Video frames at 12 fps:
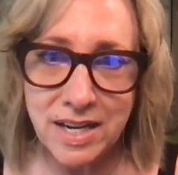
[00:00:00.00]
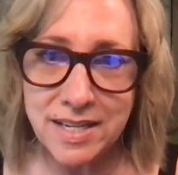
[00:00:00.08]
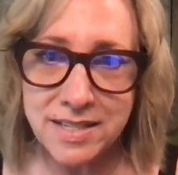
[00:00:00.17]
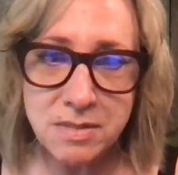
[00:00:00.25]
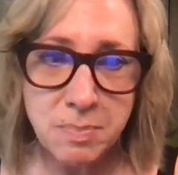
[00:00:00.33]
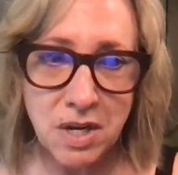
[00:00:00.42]

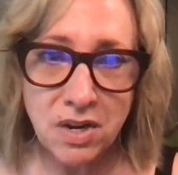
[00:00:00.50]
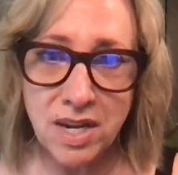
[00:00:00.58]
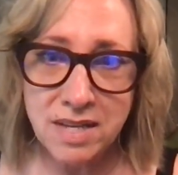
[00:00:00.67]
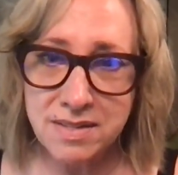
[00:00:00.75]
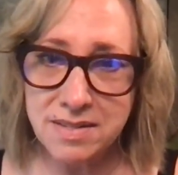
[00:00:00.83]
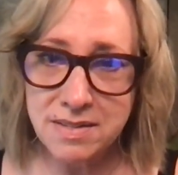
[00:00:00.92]

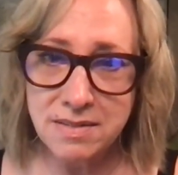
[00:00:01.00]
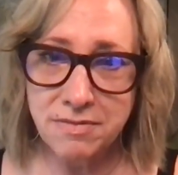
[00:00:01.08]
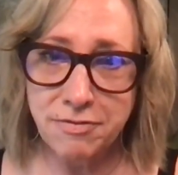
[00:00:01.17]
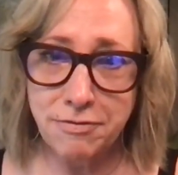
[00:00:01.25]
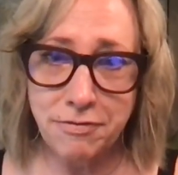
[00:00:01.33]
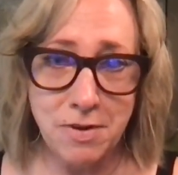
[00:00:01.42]
experience
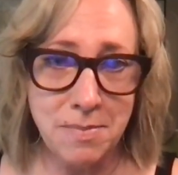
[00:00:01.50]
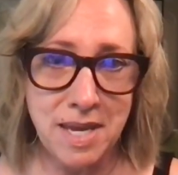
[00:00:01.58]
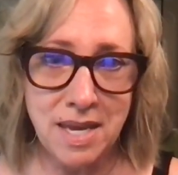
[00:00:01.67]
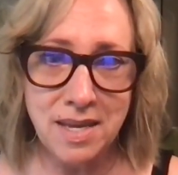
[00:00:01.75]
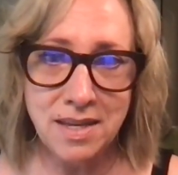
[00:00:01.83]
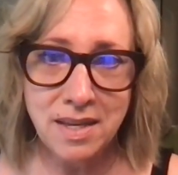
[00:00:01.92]
for
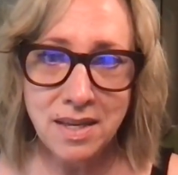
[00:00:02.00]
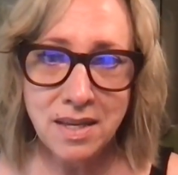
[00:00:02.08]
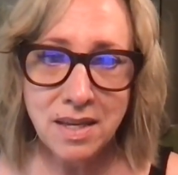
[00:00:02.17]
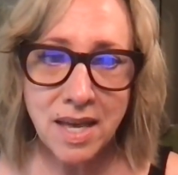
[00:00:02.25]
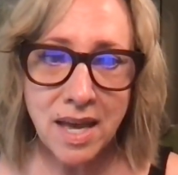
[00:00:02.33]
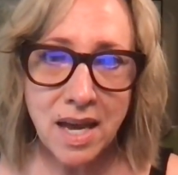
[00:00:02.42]
me.
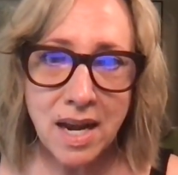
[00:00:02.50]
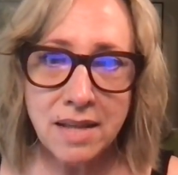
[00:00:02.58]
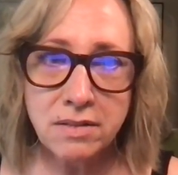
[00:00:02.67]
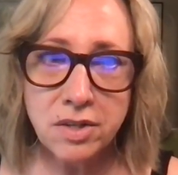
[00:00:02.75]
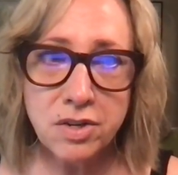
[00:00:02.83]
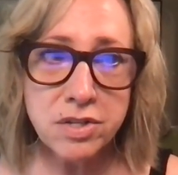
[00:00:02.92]
And I
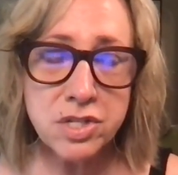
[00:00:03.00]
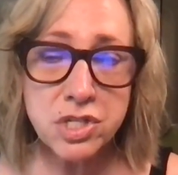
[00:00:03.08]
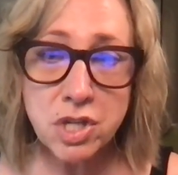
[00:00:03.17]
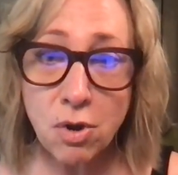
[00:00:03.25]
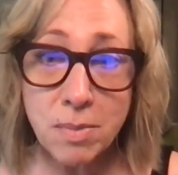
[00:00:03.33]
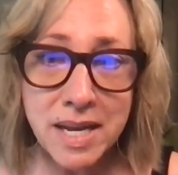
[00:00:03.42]
learned
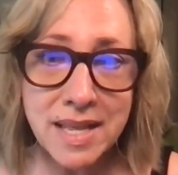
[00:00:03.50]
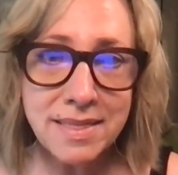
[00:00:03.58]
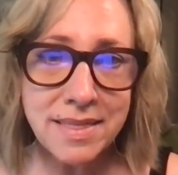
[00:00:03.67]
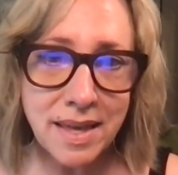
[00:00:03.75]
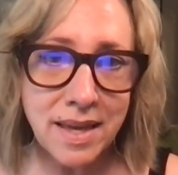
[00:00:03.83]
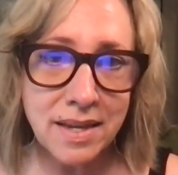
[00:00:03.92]
so many
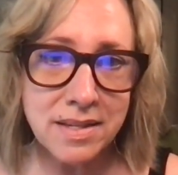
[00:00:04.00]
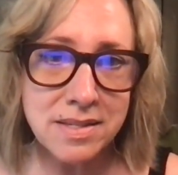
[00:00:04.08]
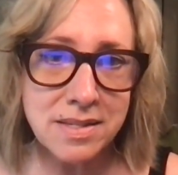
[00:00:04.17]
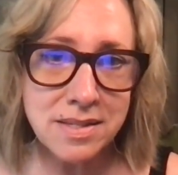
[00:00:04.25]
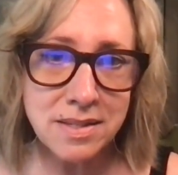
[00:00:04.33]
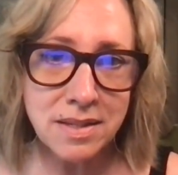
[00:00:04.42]

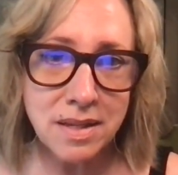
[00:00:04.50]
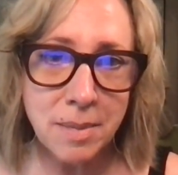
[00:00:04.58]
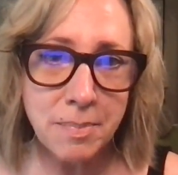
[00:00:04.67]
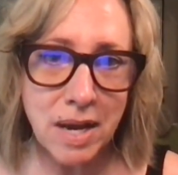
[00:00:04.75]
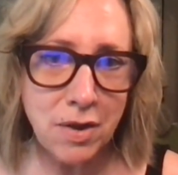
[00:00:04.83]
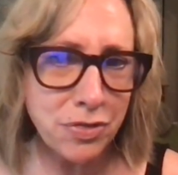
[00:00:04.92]
things
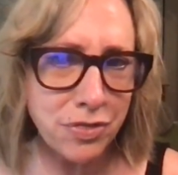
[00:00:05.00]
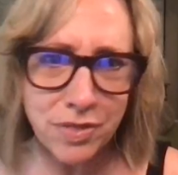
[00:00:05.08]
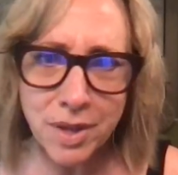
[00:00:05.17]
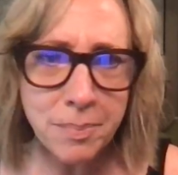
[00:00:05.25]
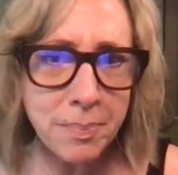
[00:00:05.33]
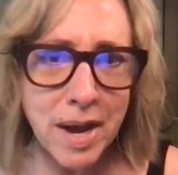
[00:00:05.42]

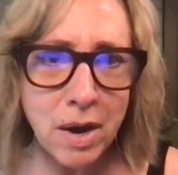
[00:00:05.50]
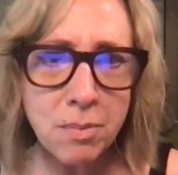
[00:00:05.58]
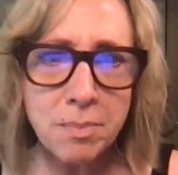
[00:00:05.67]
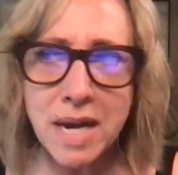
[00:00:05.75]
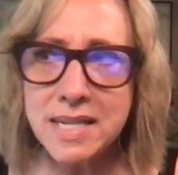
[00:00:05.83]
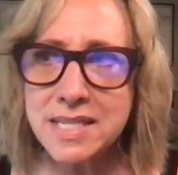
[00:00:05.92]
about
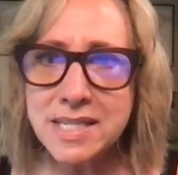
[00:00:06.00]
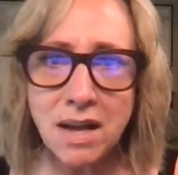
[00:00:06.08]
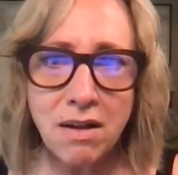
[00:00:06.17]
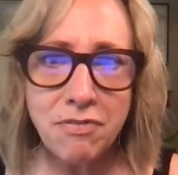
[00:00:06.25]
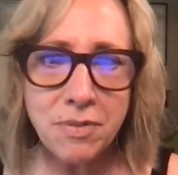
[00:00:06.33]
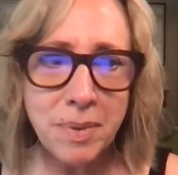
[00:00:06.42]

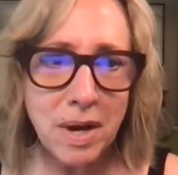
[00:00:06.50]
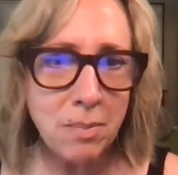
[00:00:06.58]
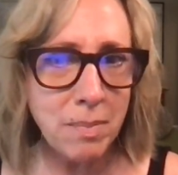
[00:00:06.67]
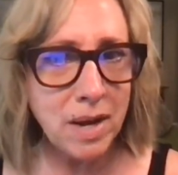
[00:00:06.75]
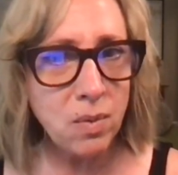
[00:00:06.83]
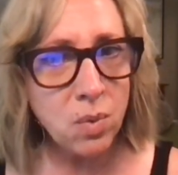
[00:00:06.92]
myself, about
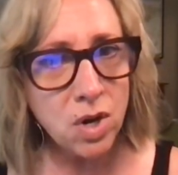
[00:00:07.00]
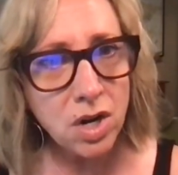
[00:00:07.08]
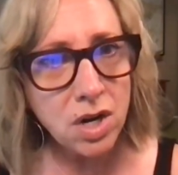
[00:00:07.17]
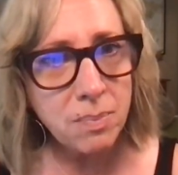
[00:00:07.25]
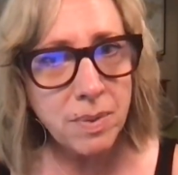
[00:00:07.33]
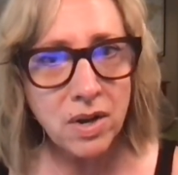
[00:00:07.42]
my
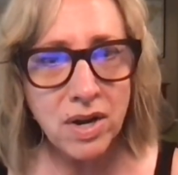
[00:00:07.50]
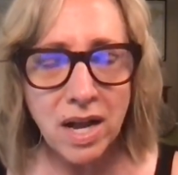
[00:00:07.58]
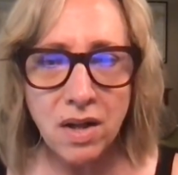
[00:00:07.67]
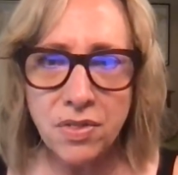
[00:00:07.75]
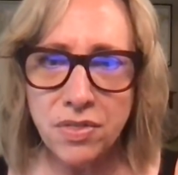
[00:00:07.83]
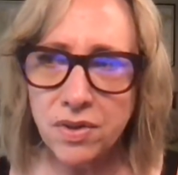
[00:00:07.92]
work, about
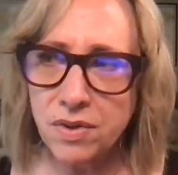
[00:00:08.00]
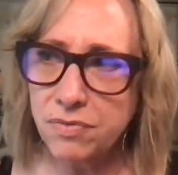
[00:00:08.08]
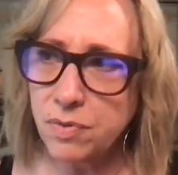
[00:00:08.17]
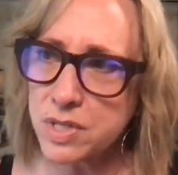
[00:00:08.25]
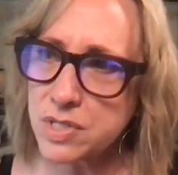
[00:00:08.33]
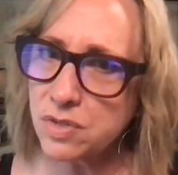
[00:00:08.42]
how the
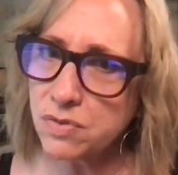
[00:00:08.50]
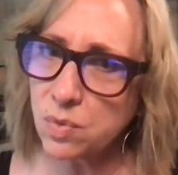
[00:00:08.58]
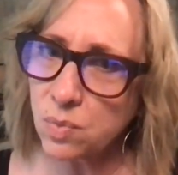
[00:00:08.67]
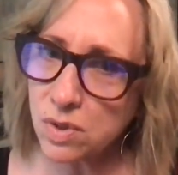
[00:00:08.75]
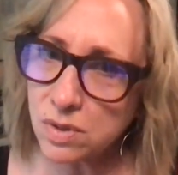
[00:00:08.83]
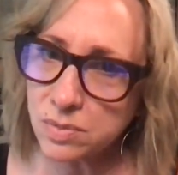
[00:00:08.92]
voiceover
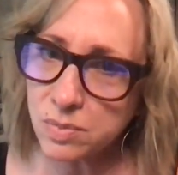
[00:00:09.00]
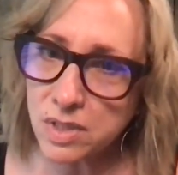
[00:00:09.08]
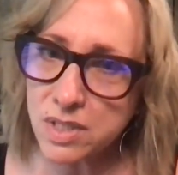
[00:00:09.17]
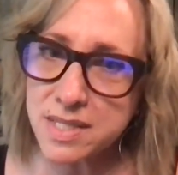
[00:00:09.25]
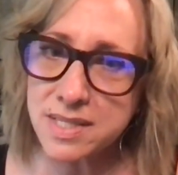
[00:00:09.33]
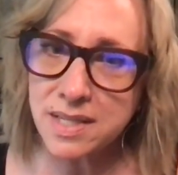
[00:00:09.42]
world
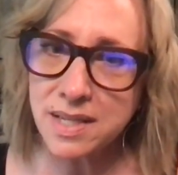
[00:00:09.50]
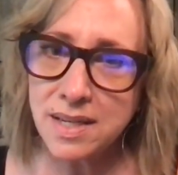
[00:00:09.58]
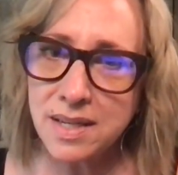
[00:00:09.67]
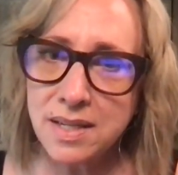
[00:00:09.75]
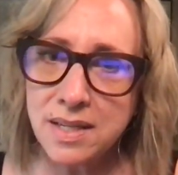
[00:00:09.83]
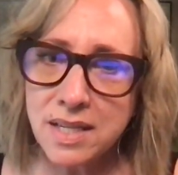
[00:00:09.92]
works,
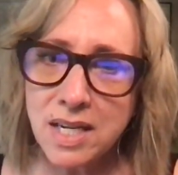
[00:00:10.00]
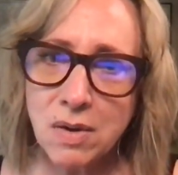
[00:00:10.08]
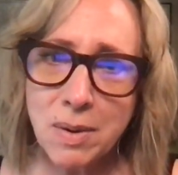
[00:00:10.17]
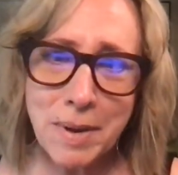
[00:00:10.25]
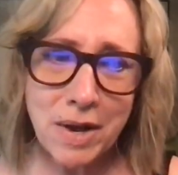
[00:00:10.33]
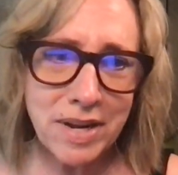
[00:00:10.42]

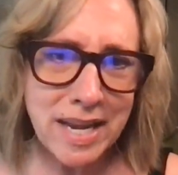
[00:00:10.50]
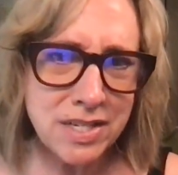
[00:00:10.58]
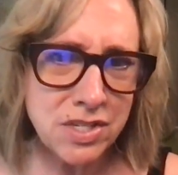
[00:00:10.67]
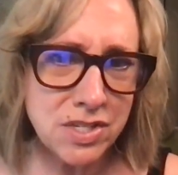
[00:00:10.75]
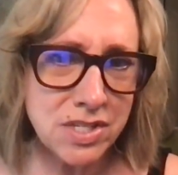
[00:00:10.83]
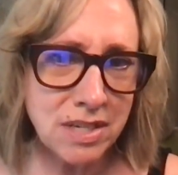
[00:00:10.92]
about
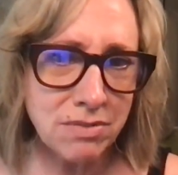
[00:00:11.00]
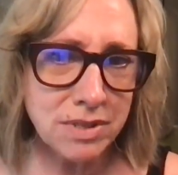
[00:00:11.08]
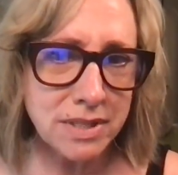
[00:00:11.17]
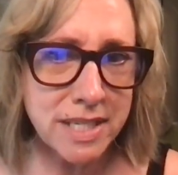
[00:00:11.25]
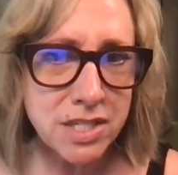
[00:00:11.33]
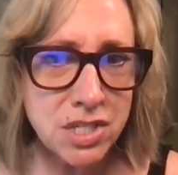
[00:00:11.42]
agency
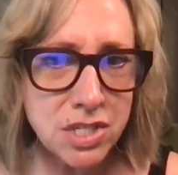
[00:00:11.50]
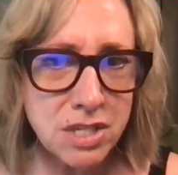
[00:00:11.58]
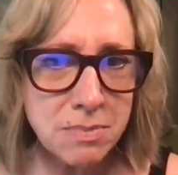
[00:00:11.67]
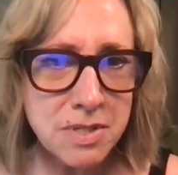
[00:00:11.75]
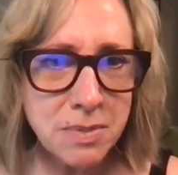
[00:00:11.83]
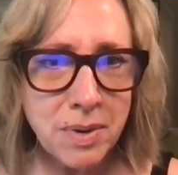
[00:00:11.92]

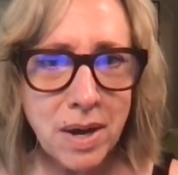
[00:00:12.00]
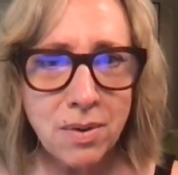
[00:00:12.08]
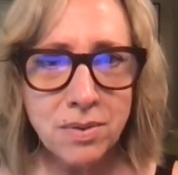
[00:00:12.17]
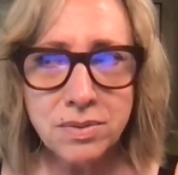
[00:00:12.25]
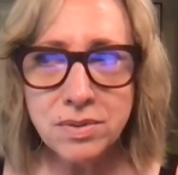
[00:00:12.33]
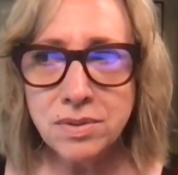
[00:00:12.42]
relationships, about